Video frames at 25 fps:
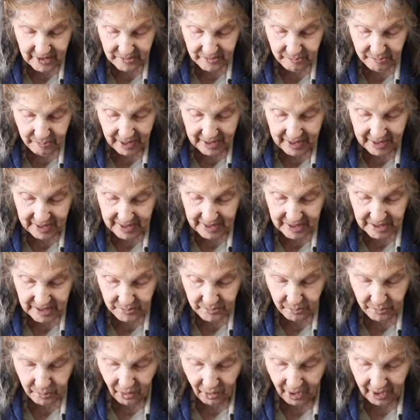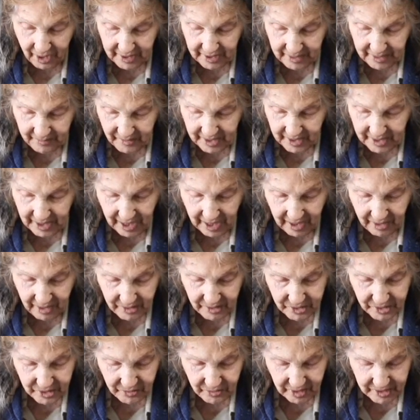buddies brought him
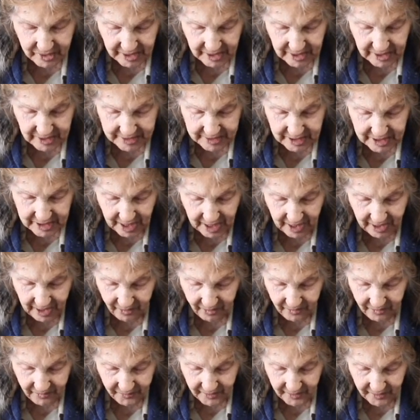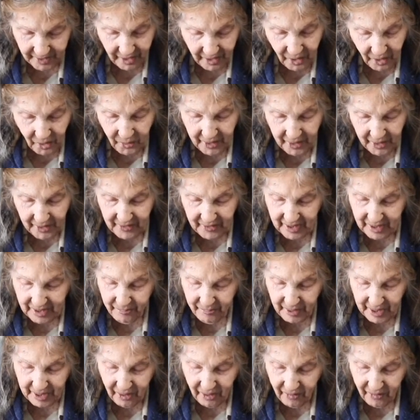down to a little town where they
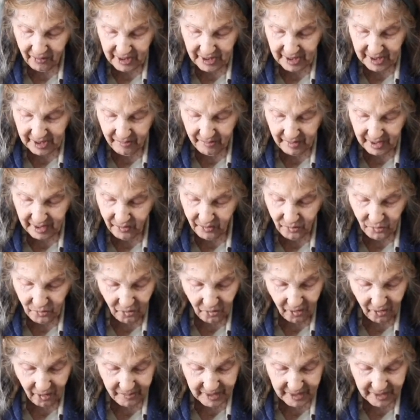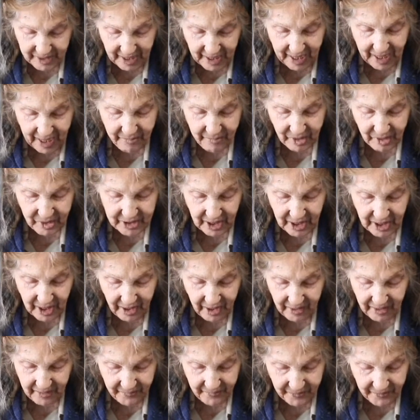buried him in warm camel
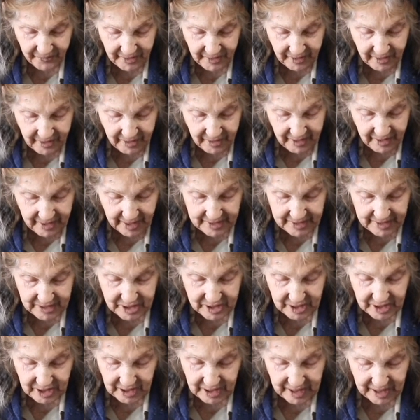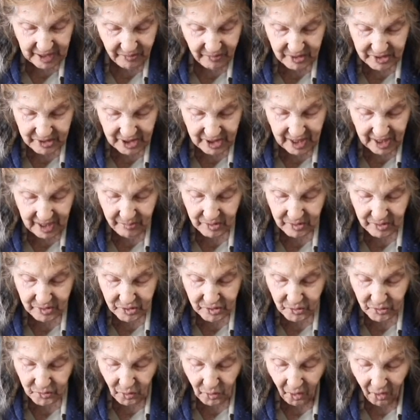dung until he was able
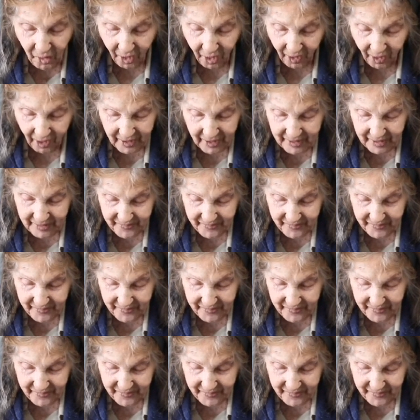to walk.